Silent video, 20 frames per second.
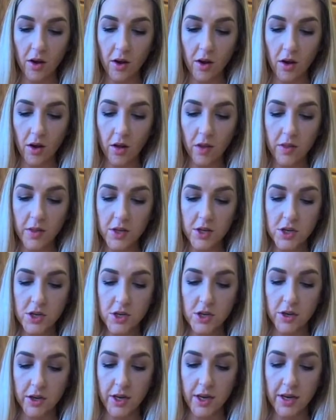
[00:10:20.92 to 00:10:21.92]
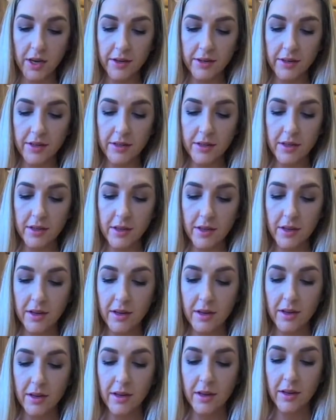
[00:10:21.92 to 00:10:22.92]
all the streaks
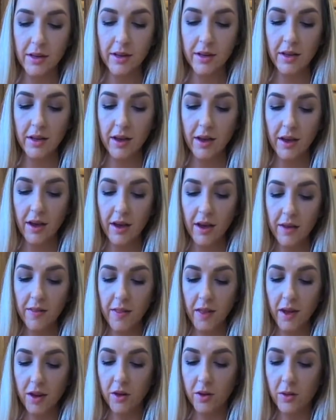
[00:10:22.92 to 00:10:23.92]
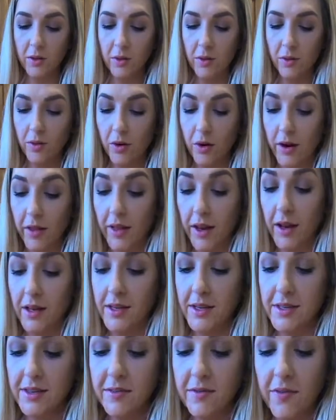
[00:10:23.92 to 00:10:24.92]
that
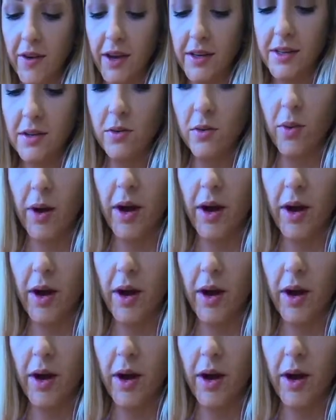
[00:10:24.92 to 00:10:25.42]
a disinfectant